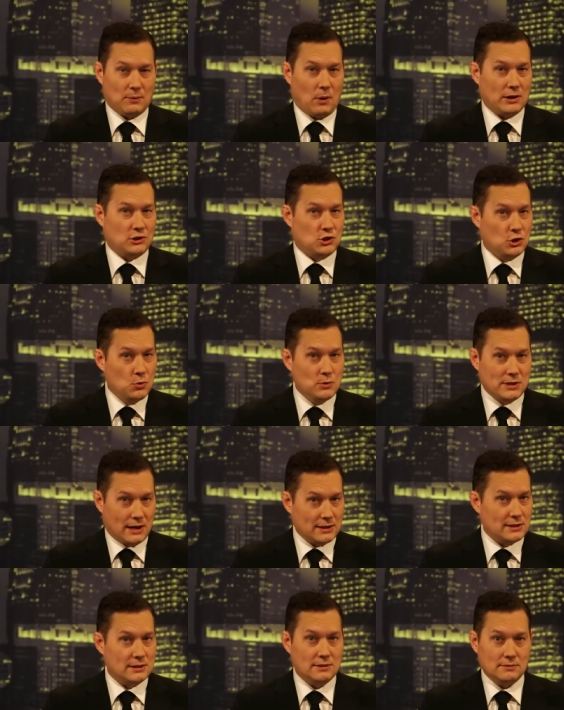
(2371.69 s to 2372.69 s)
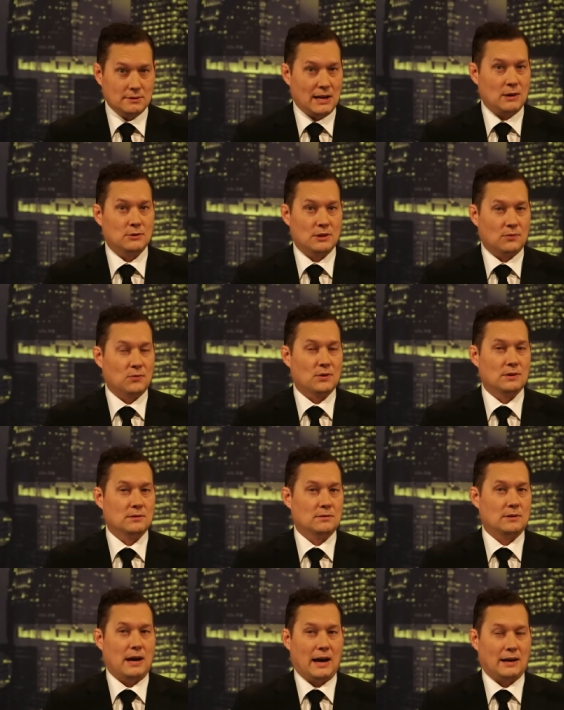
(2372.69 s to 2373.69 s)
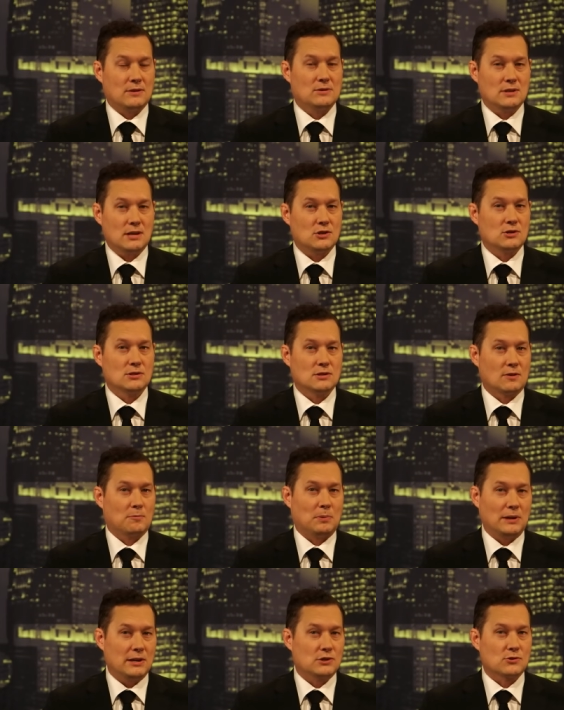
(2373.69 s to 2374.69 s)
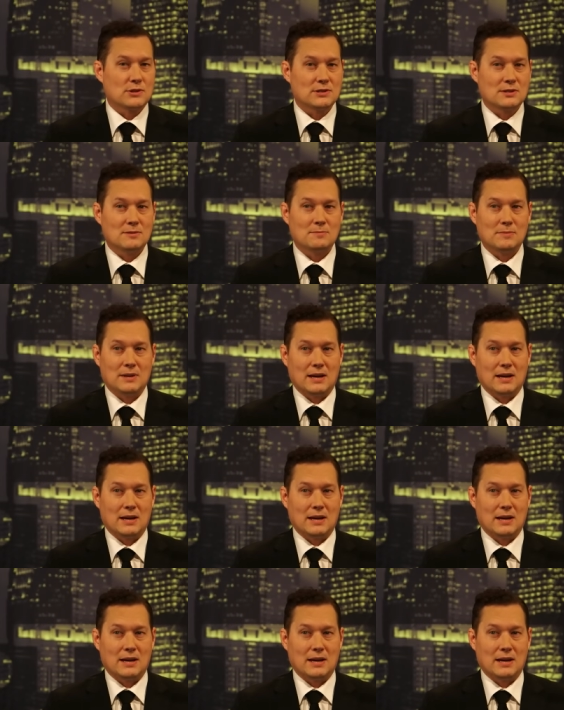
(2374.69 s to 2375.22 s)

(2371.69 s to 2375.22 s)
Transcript: what, two dozen now different accusations of plagiarism.